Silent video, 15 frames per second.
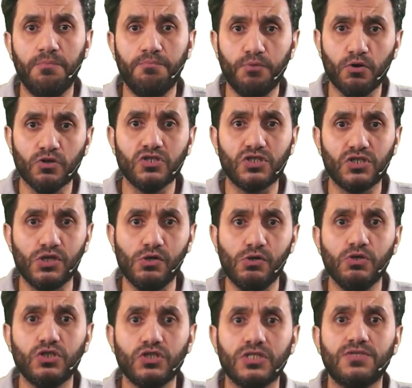post
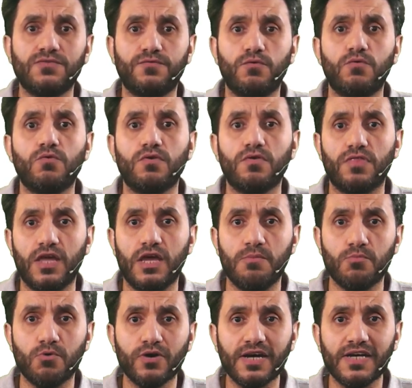solutions for the
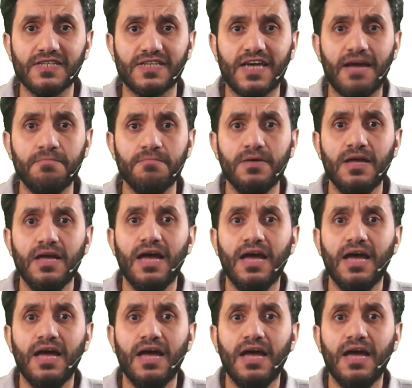mock exam.